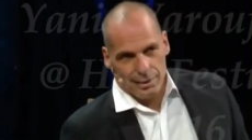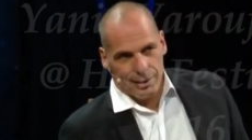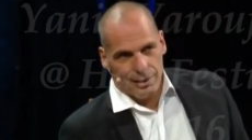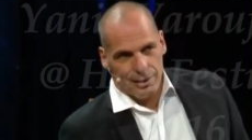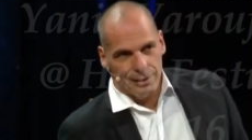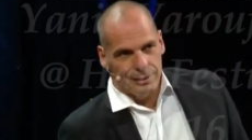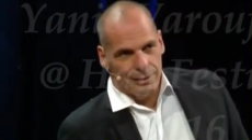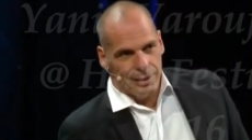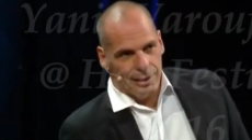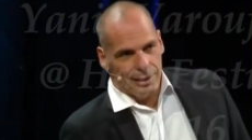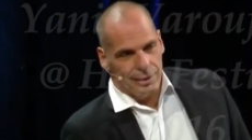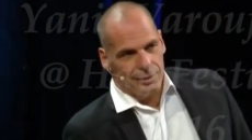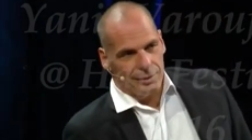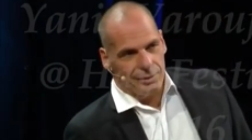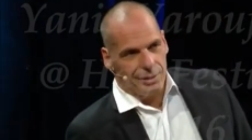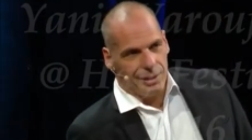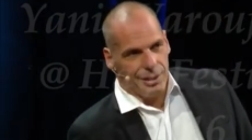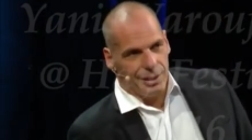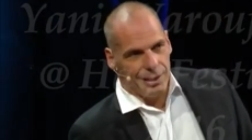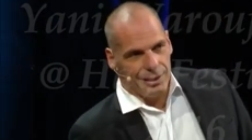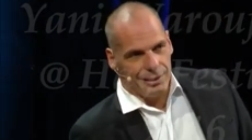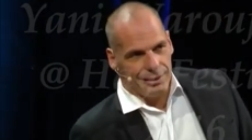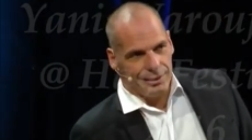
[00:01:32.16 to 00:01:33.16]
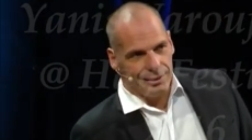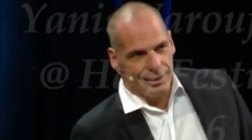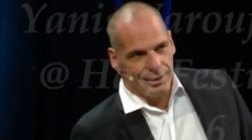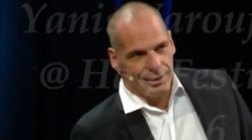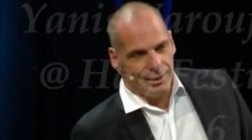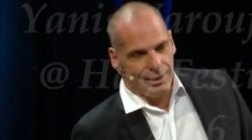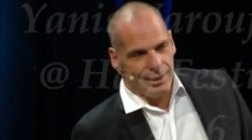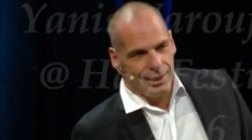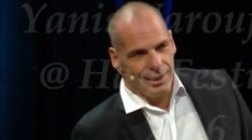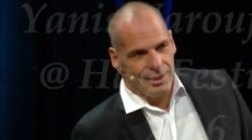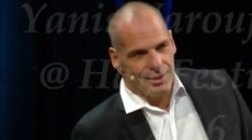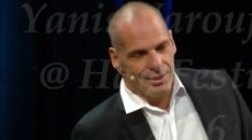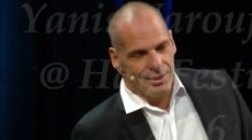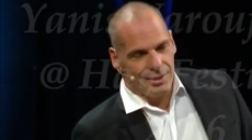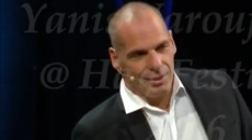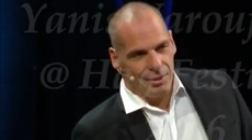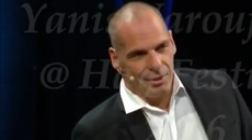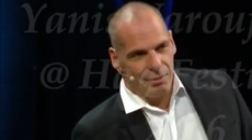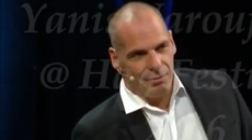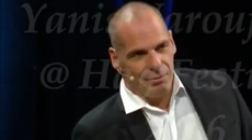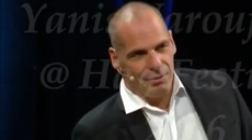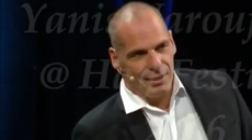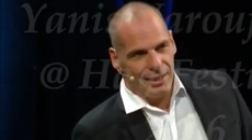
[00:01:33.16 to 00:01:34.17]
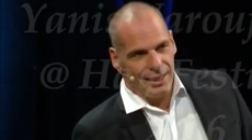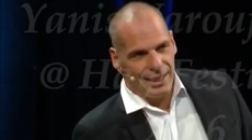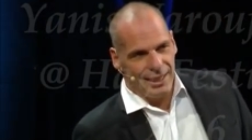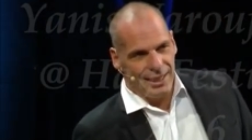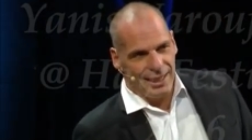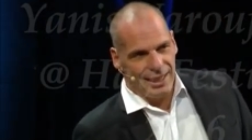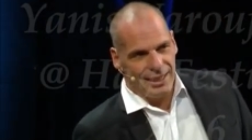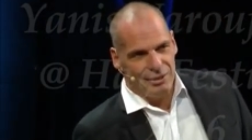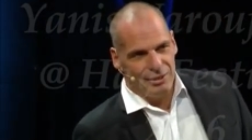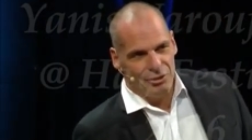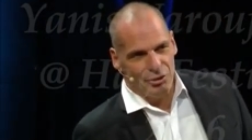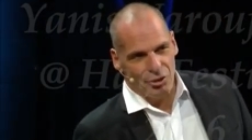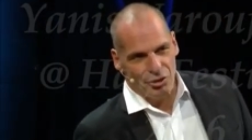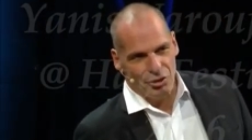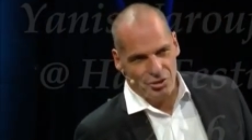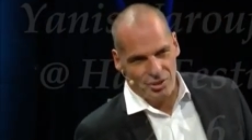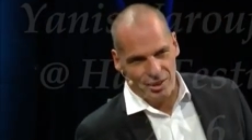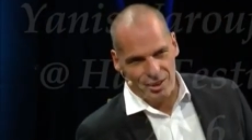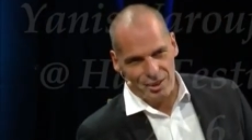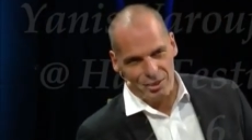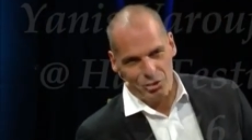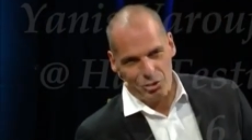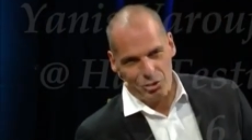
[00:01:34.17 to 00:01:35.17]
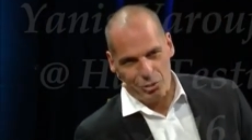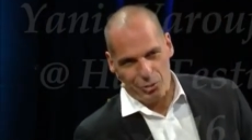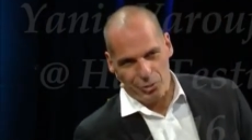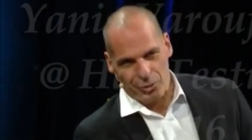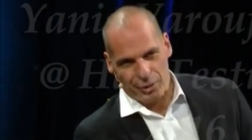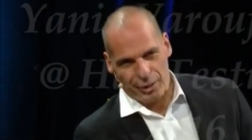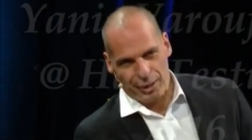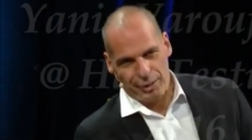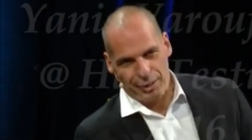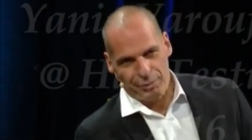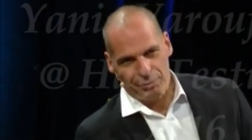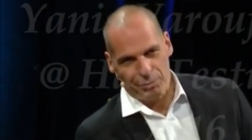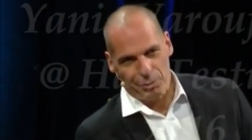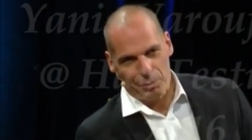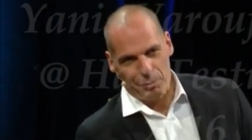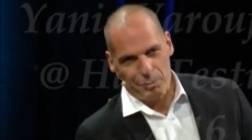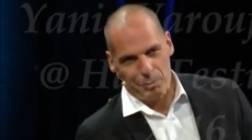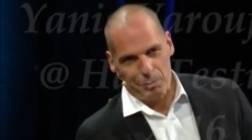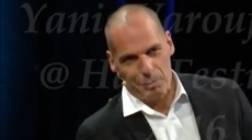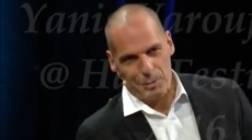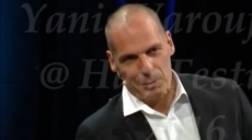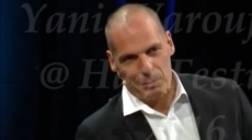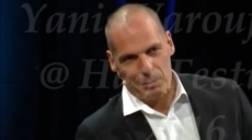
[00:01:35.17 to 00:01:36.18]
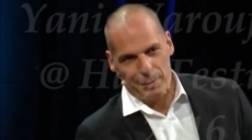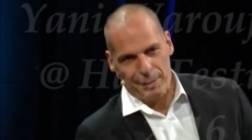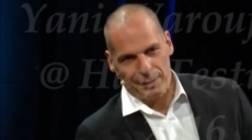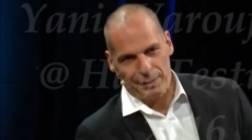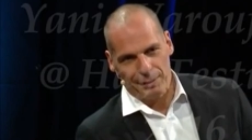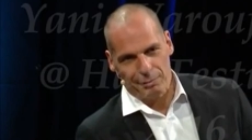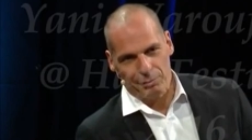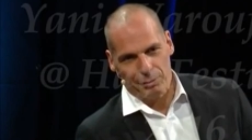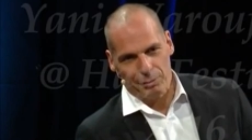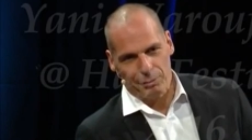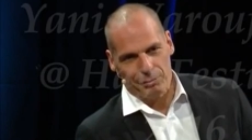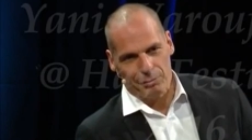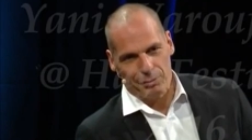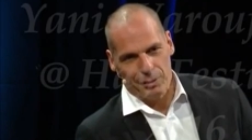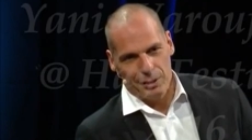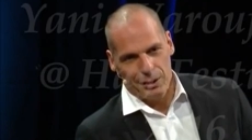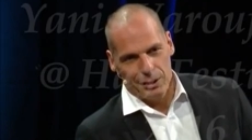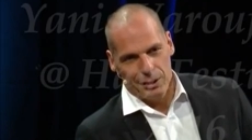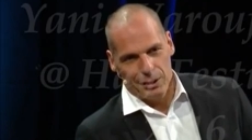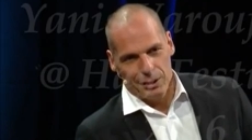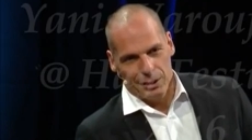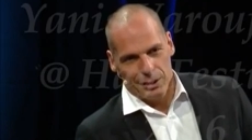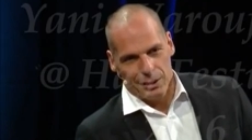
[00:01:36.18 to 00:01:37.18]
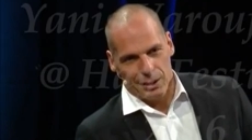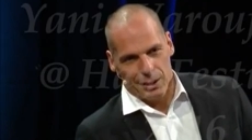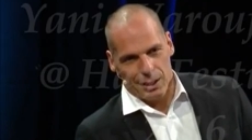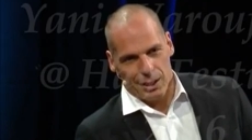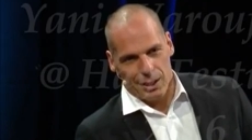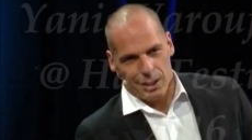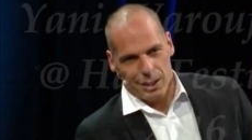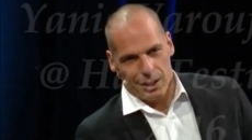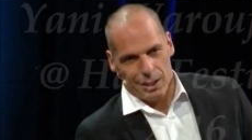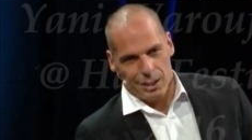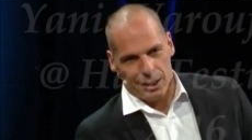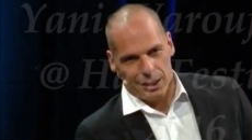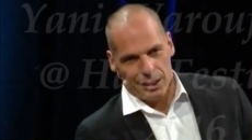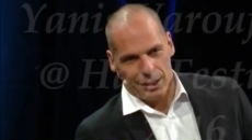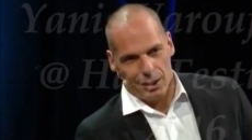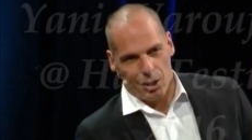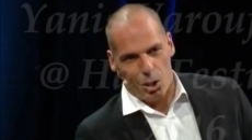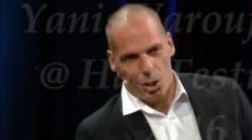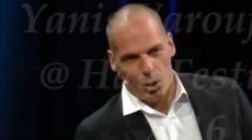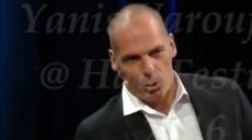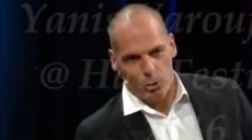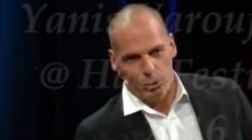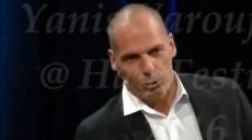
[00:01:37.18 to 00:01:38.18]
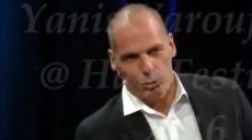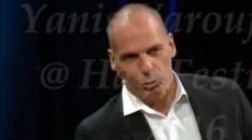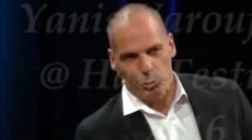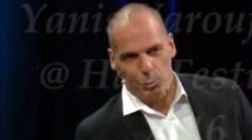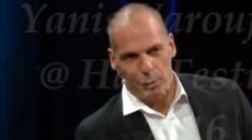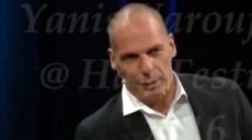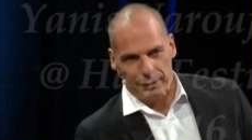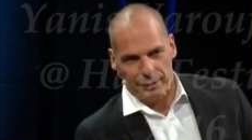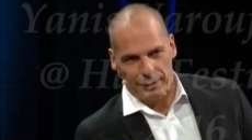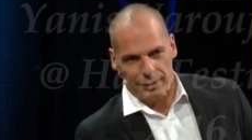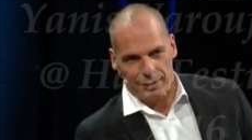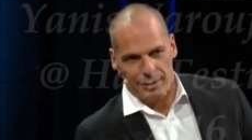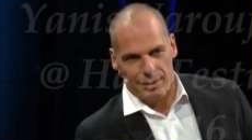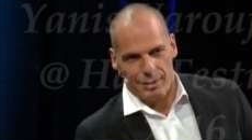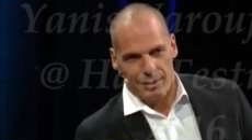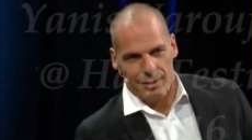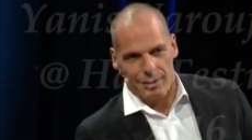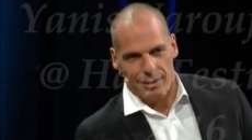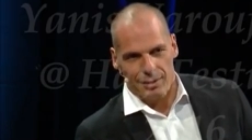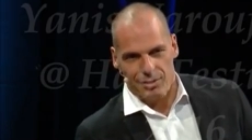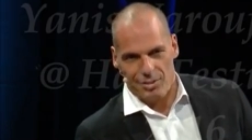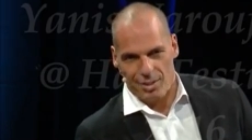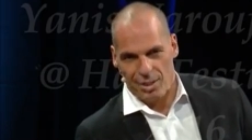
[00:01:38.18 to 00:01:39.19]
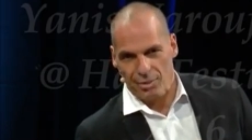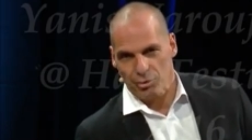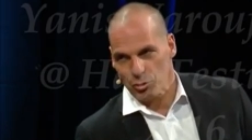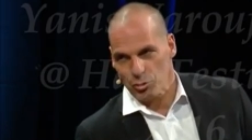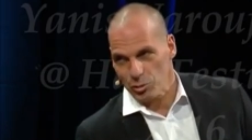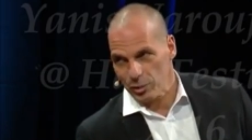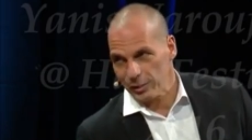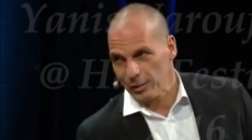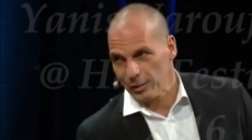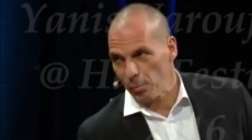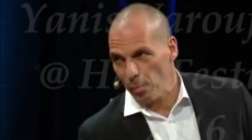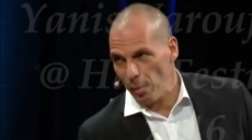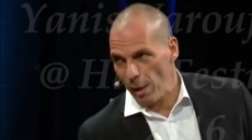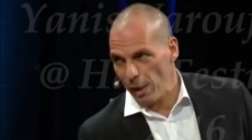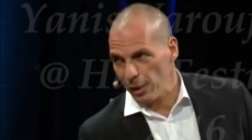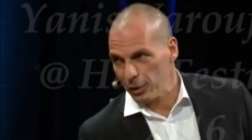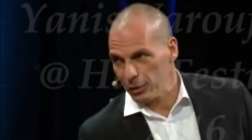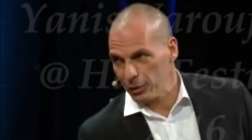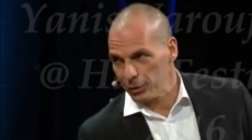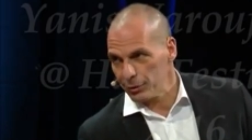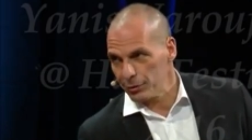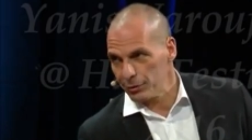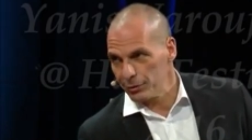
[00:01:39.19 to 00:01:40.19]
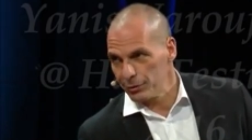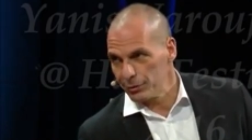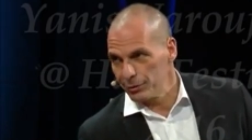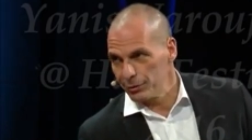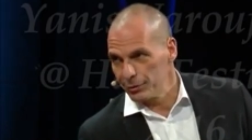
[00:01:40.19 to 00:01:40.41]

Indeed. And it's a very interesting story from the perspective of uh, the whole 20th century debacle.